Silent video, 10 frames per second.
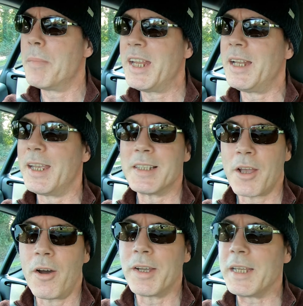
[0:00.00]
mainly its
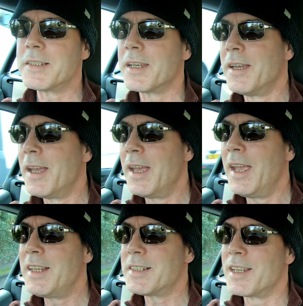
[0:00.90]
height.
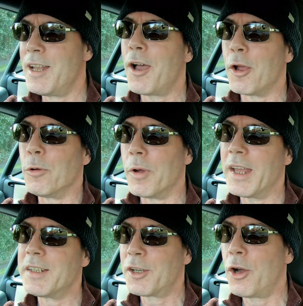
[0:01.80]
It's low
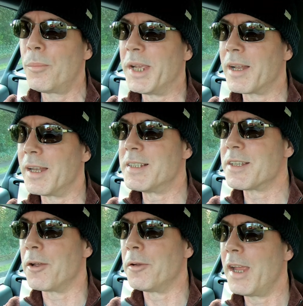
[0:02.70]
and comically
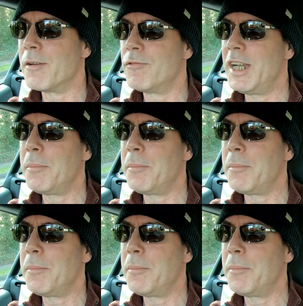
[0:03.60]
so. It really